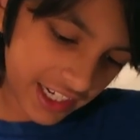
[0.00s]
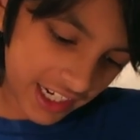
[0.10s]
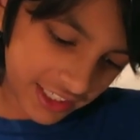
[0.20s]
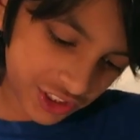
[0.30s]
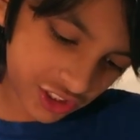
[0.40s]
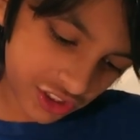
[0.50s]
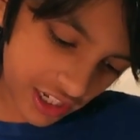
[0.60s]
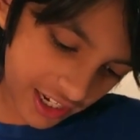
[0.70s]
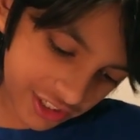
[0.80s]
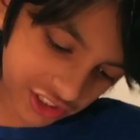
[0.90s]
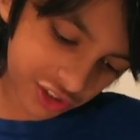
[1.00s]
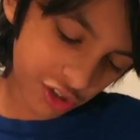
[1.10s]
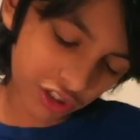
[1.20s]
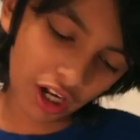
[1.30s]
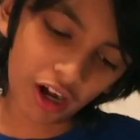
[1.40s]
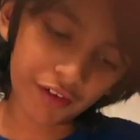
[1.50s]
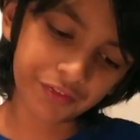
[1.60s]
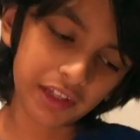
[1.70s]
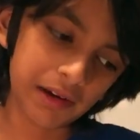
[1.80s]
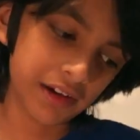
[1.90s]
I just took
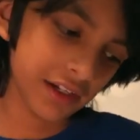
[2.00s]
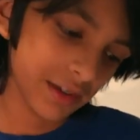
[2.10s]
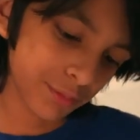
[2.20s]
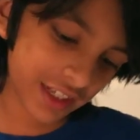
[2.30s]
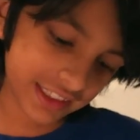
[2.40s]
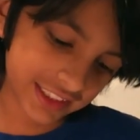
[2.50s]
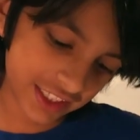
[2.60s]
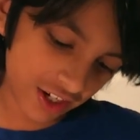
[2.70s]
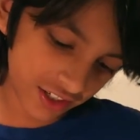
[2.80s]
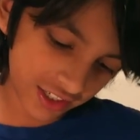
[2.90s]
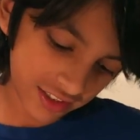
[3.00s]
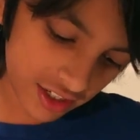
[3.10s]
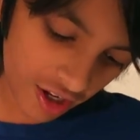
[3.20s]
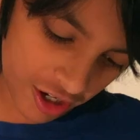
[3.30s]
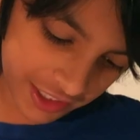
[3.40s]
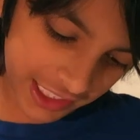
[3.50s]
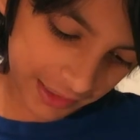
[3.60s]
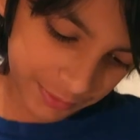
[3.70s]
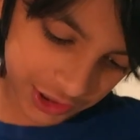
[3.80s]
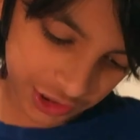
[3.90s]
off the plastic on it.
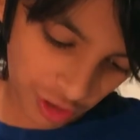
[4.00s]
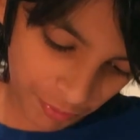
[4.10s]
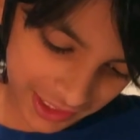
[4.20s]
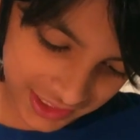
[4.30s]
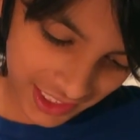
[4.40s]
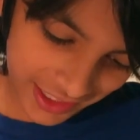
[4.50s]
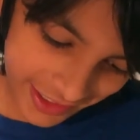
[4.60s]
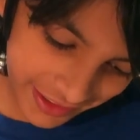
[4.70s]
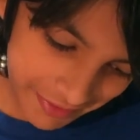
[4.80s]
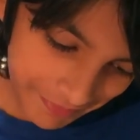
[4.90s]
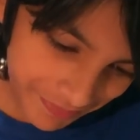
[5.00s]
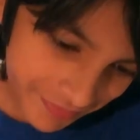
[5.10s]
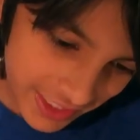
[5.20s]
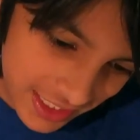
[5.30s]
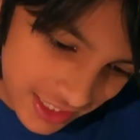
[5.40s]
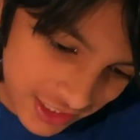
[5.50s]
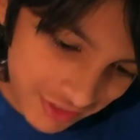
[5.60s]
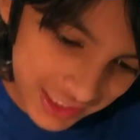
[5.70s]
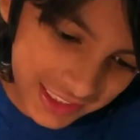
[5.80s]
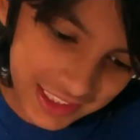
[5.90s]
I'm so excited.
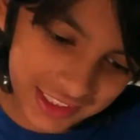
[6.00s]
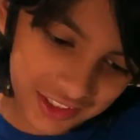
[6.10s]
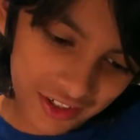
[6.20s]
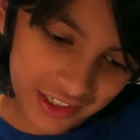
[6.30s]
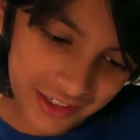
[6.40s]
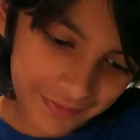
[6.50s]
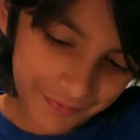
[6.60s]
So let's get started.